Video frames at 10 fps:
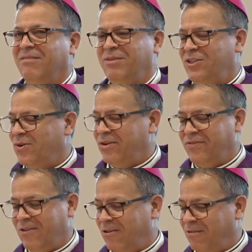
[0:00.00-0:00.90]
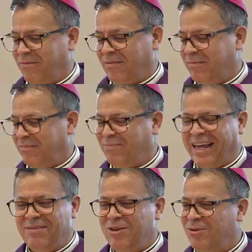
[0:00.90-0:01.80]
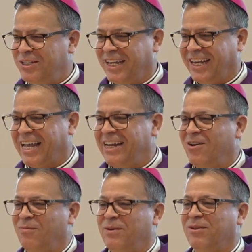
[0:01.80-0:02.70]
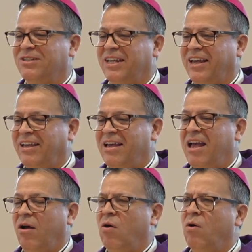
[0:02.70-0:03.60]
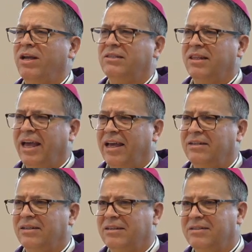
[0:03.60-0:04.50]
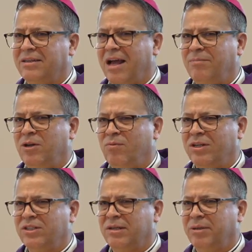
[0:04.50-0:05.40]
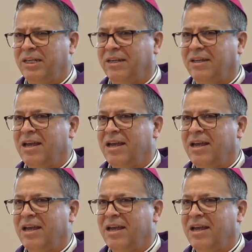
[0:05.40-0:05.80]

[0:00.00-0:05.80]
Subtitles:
Be joyful. Play music. I know people say, oh, it's Lent. Stop, don't watch TV.